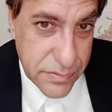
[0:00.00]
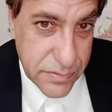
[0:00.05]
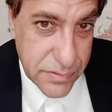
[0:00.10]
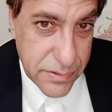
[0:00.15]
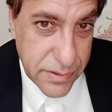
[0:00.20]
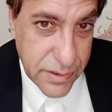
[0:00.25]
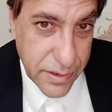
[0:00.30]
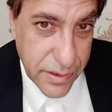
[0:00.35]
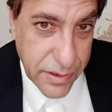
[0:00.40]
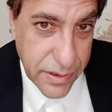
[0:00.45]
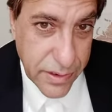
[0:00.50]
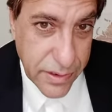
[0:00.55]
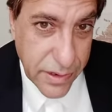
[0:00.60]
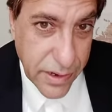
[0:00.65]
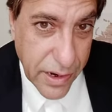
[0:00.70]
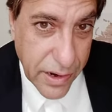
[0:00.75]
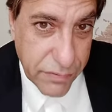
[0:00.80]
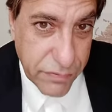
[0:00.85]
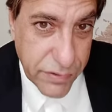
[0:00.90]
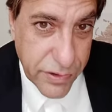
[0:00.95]
crafty
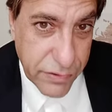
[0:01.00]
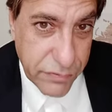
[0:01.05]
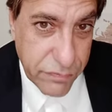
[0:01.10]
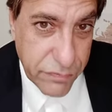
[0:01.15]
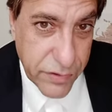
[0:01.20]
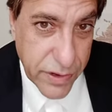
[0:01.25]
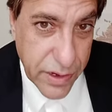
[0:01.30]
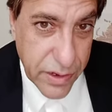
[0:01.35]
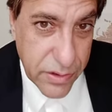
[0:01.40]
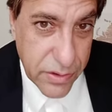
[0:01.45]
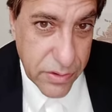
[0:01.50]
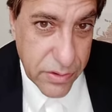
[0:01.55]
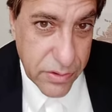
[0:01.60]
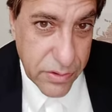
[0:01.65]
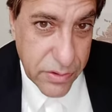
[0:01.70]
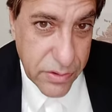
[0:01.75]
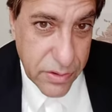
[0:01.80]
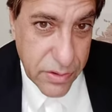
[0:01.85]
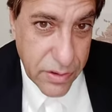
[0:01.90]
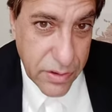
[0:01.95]
fellow
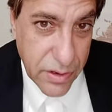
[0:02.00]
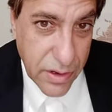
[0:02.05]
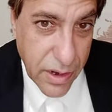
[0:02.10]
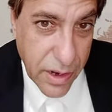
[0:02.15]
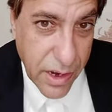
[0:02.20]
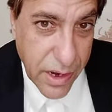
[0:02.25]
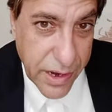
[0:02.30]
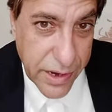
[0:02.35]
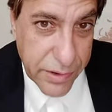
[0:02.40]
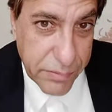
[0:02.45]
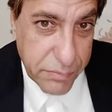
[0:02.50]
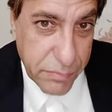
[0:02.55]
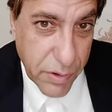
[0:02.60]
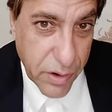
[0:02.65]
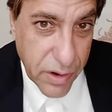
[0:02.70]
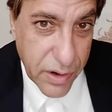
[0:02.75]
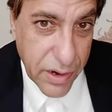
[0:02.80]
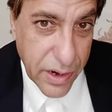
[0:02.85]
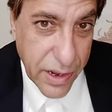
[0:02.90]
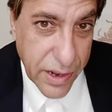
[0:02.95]
I, Paul,
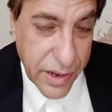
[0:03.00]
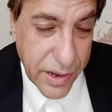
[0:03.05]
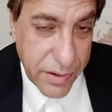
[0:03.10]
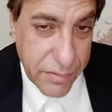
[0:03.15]
am,